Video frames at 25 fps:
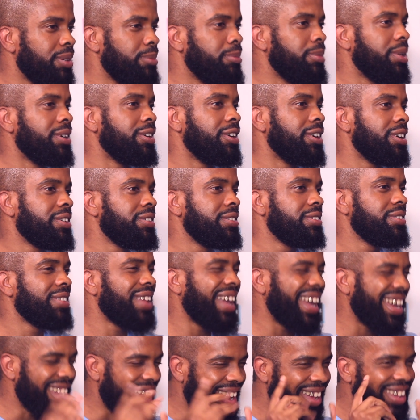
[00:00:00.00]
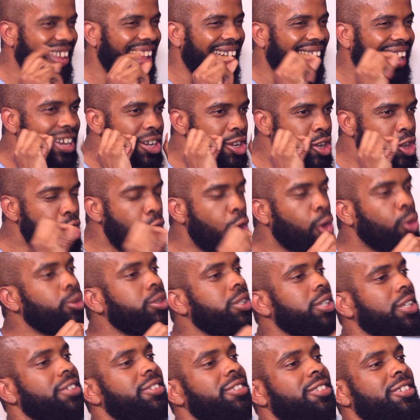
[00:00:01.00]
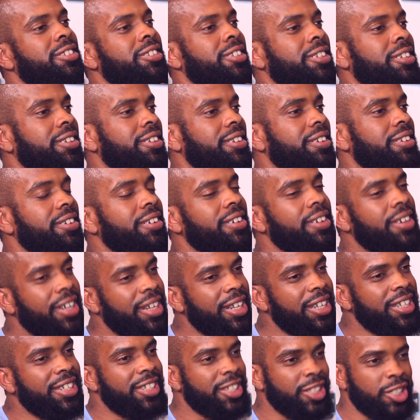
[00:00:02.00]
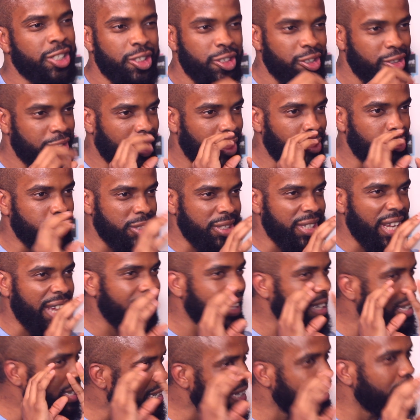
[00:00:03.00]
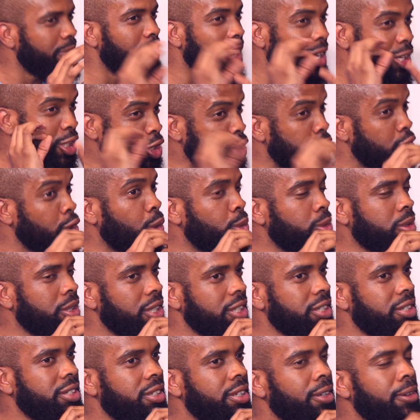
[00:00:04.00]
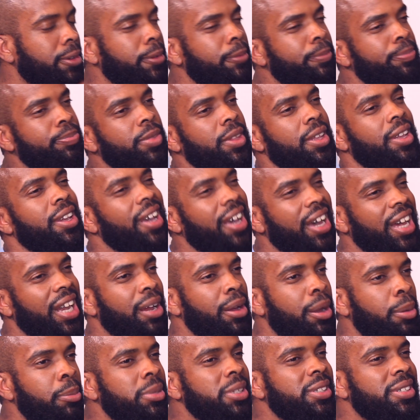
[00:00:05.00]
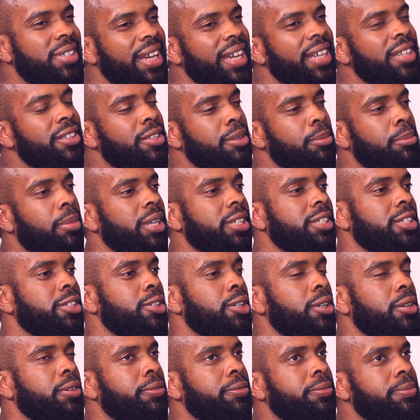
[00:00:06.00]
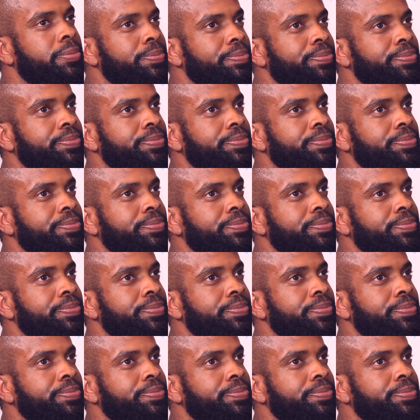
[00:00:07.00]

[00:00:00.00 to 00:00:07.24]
the mirror. Like I noticed, I was naked in the mirror. I just noticed, and I remember saying to myself,